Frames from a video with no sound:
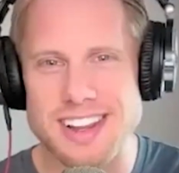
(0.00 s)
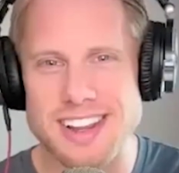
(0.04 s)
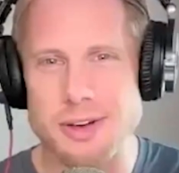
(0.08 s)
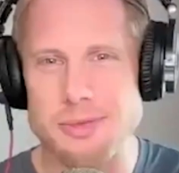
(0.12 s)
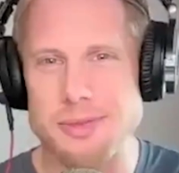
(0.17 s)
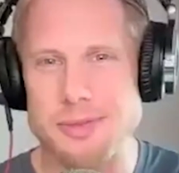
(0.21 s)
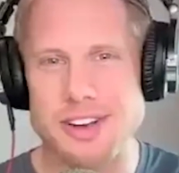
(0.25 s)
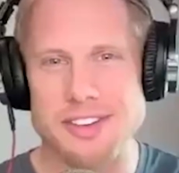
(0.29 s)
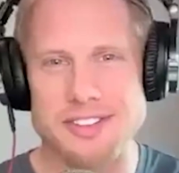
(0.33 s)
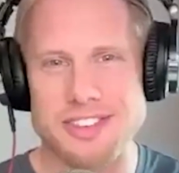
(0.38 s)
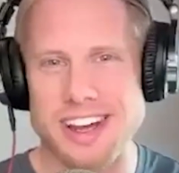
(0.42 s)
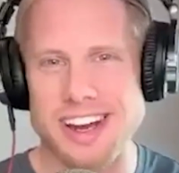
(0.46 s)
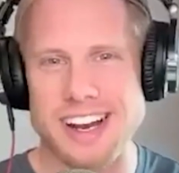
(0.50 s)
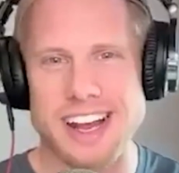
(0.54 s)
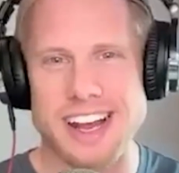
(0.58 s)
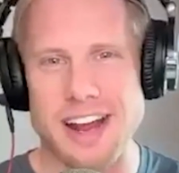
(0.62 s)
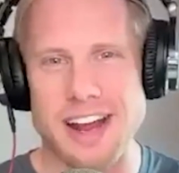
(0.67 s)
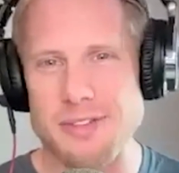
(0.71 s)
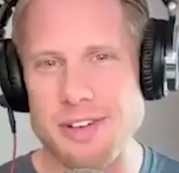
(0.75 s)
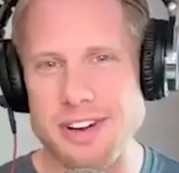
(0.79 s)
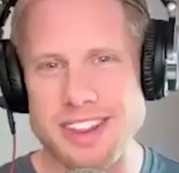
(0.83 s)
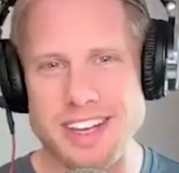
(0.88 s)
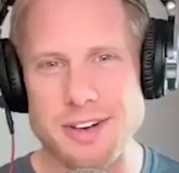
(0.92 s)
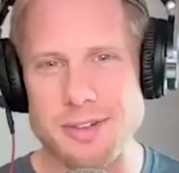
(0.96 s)
little bit of kind of
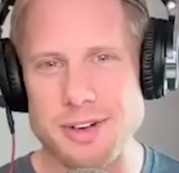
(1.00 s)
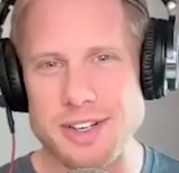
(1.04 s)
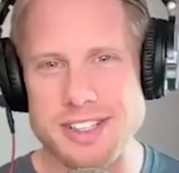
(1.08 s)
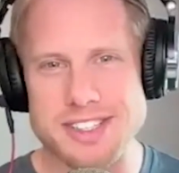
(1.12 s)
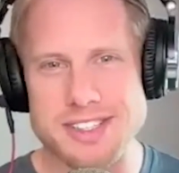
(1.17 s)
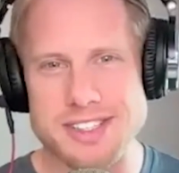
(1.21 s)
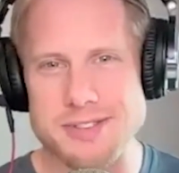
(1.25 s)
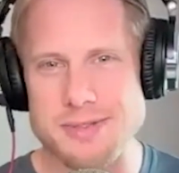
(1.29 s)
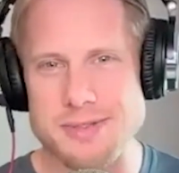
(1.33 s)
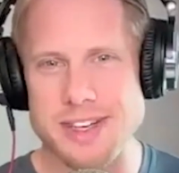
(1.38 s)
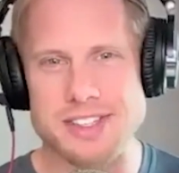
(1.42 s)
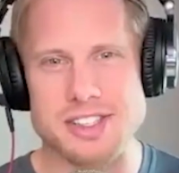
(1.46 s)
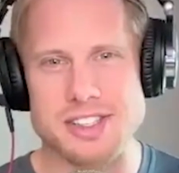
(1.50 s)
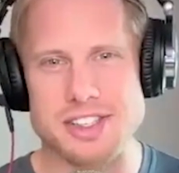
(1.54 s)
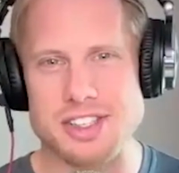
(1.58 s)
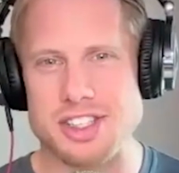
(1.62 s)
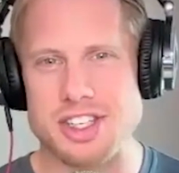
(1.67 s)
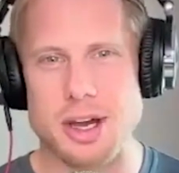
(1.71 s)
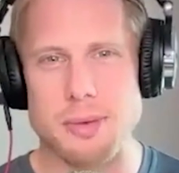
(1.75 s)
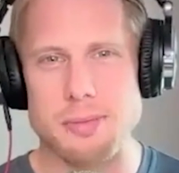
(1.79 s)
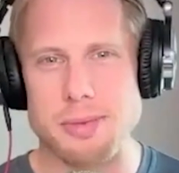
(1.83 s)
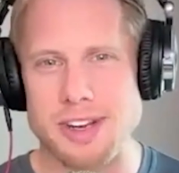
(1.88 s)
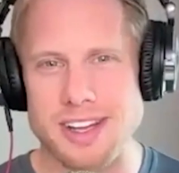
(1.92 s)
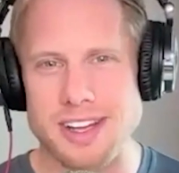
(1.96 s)
everything at once you mentioned
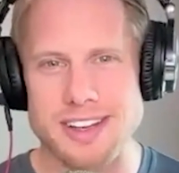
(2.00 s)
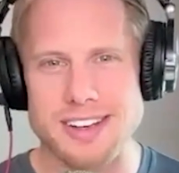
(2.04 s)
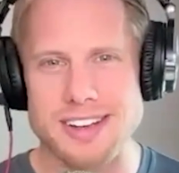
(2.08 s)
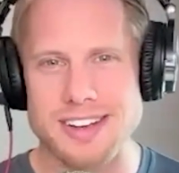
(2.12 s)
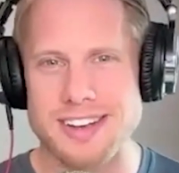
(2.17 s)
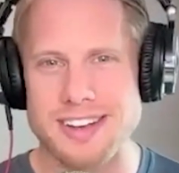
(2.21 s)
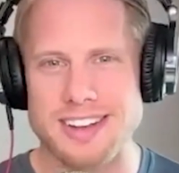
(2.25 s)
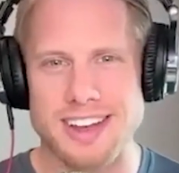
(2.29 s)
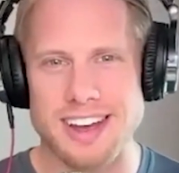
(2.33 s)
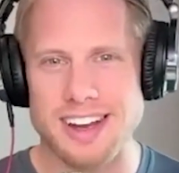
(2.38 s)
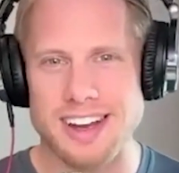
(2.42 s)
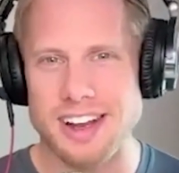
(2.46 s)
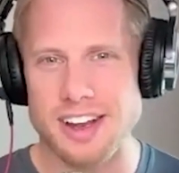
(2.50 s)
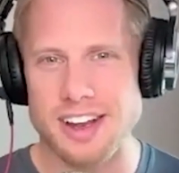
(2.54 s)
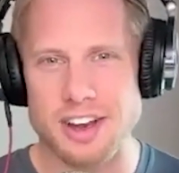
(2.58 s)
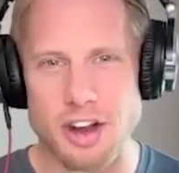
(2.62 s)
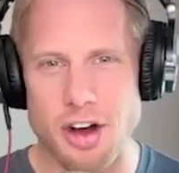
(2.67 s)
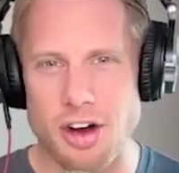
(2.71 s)
jumping in kind yeah.